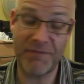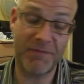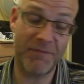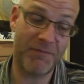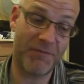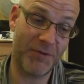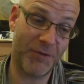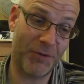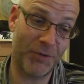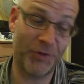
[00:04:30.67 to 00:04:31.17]

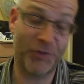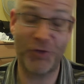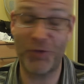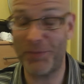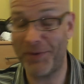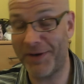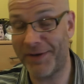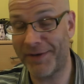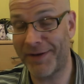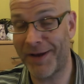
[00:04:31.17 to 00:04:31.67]
for the
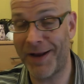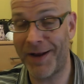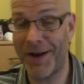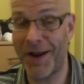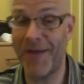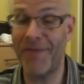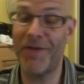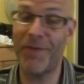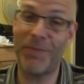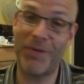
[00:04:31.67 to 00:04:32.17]
Super
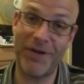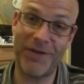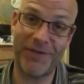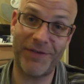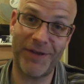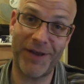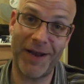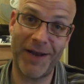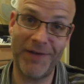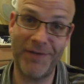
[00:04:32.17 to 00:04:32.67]
Nintendo, for the
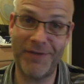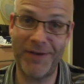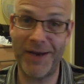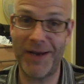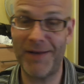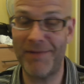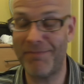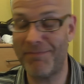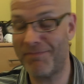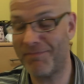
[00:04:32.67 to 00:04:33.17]
PC
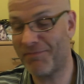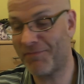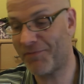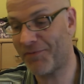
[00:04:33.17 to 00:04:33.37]
Engine,